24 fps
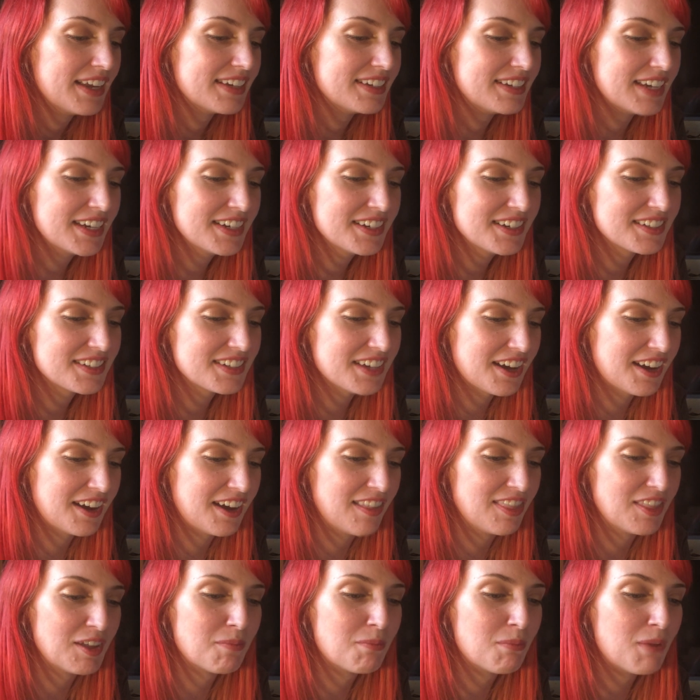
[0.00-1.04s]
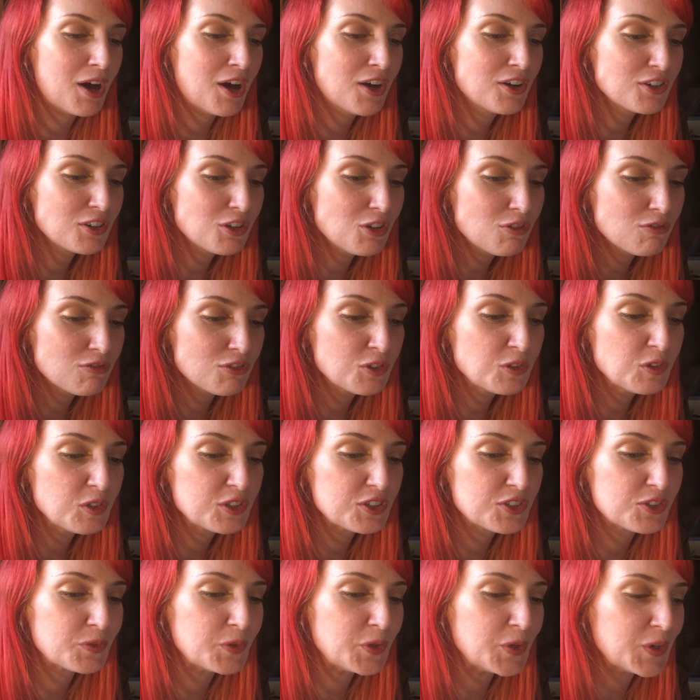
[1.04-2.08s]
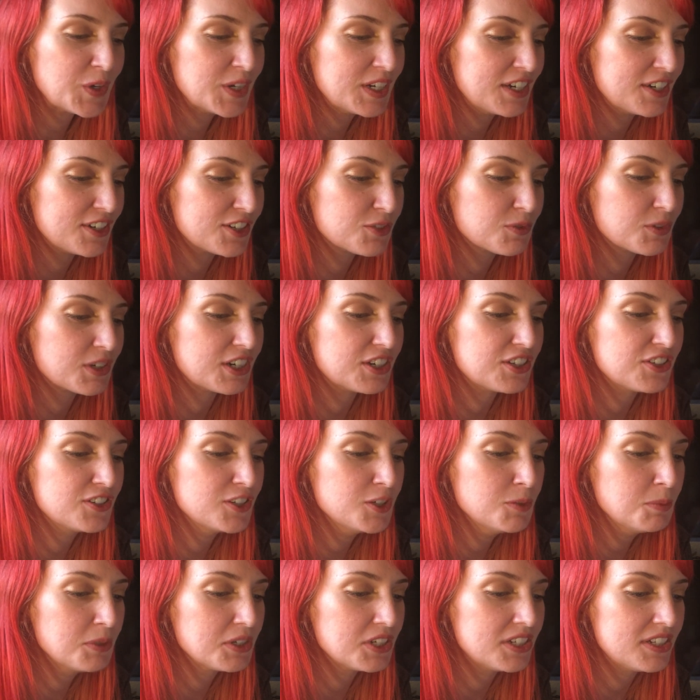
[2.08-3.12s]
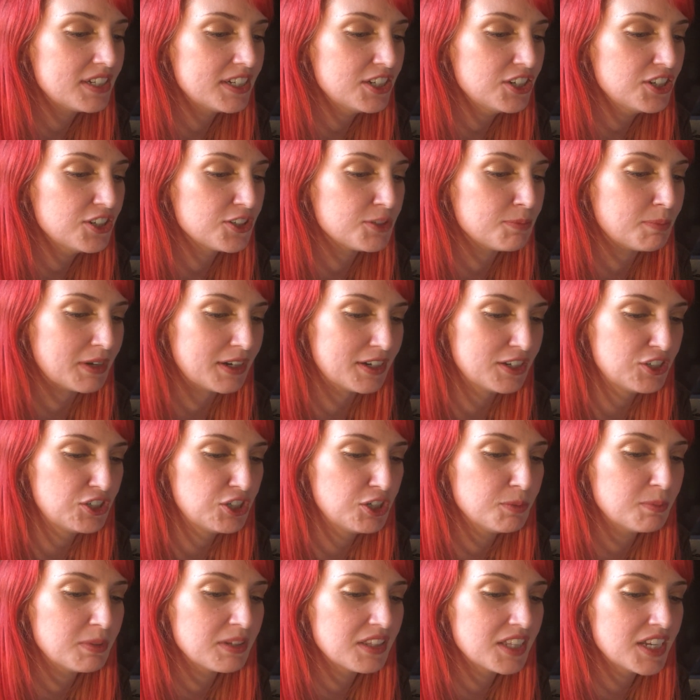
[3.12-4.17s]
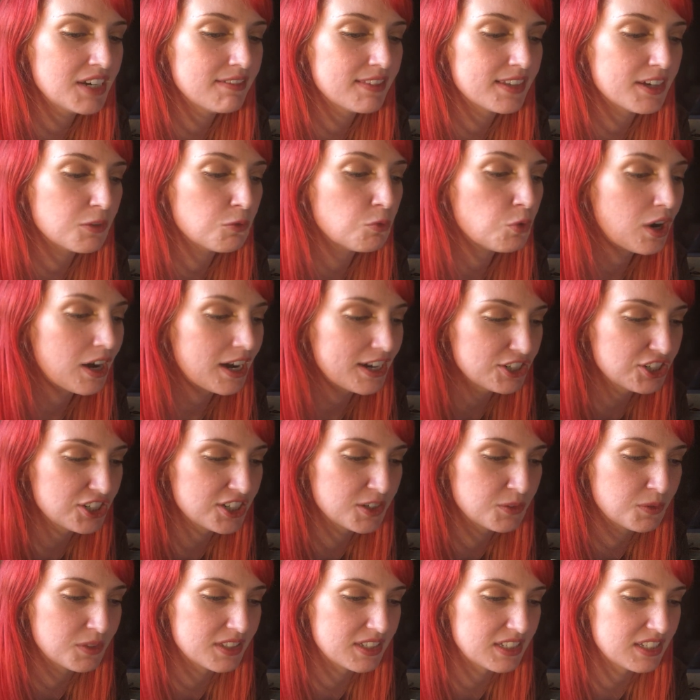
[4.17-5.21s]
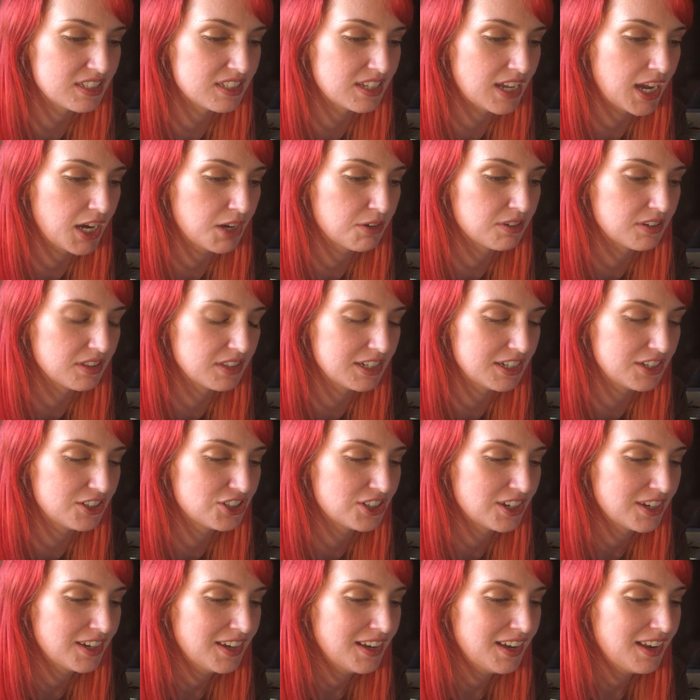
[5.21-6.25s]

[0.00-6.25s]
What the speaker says: Genghis Khan, the Mongol ruler's warriors, were a superstitious bunch who believed that washing was a sacrilege.